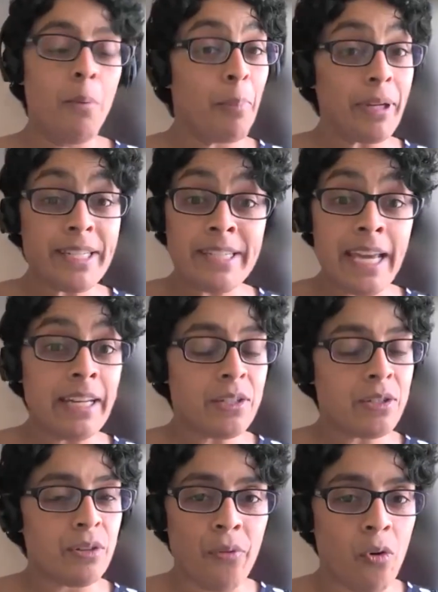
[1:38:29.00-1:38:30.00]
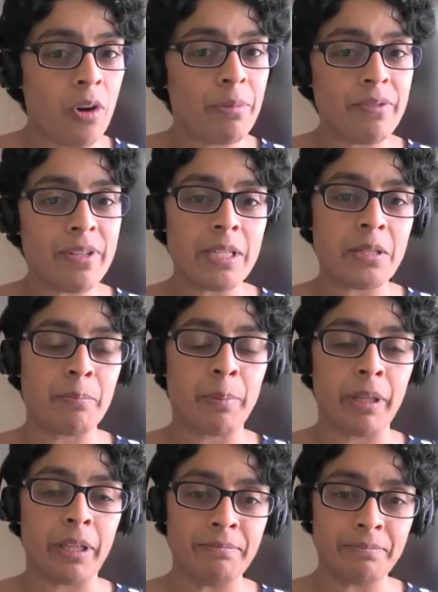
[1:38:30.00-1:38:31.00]
But debt is a form of
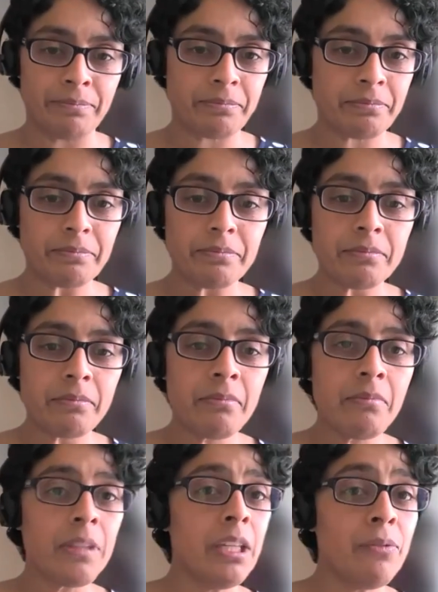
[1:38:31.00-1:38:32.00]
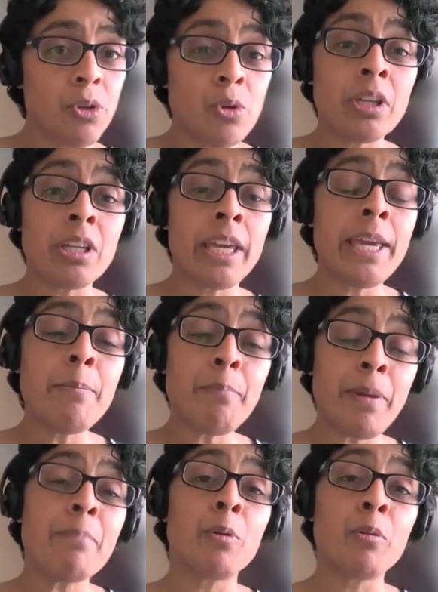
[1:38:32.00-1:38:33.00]
discipline. If you can keep
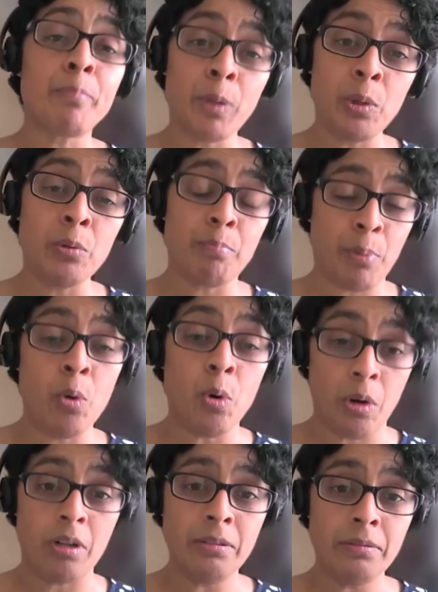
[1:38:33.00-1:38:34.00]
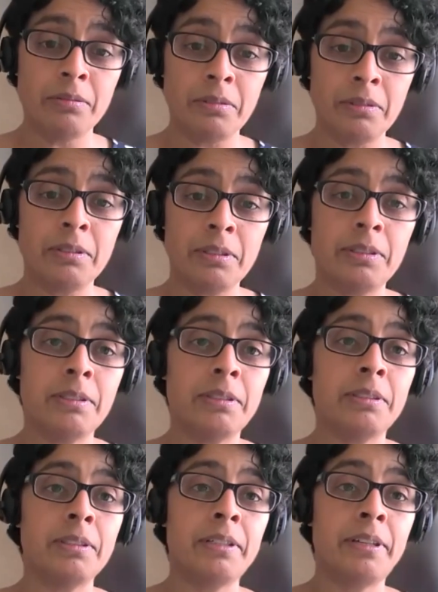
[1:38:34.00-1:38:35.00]
people poor,
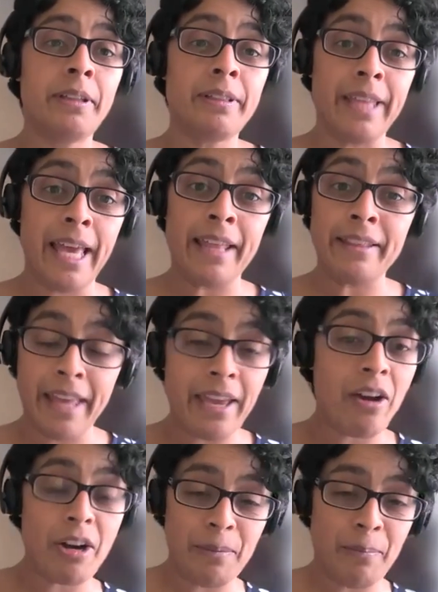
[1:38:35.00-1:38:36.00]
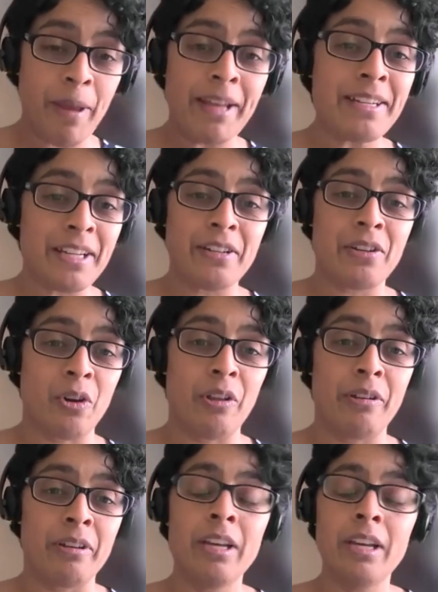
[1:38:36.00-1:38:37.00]
then they are dependent
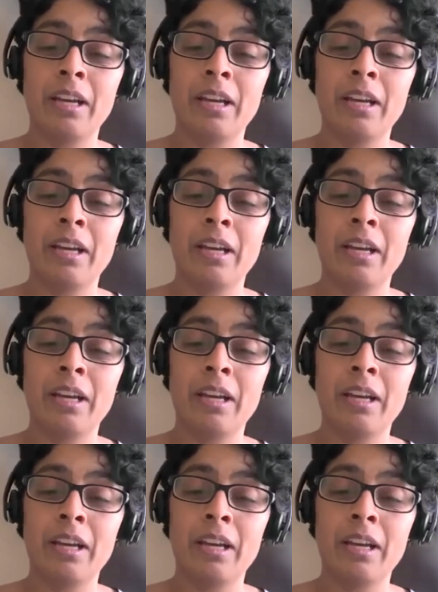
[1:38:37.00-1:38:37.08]
on